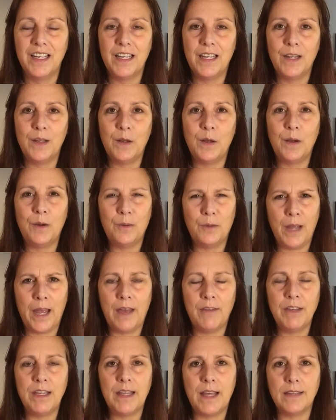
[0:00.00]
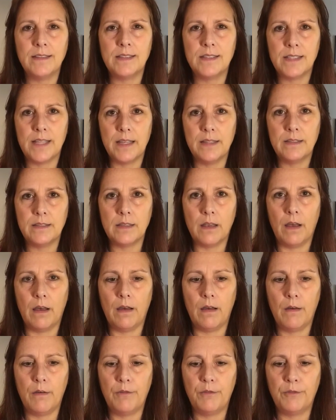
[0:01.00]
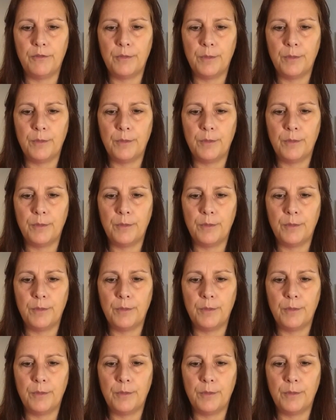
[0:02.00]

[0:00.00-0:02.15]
You know, having that sense of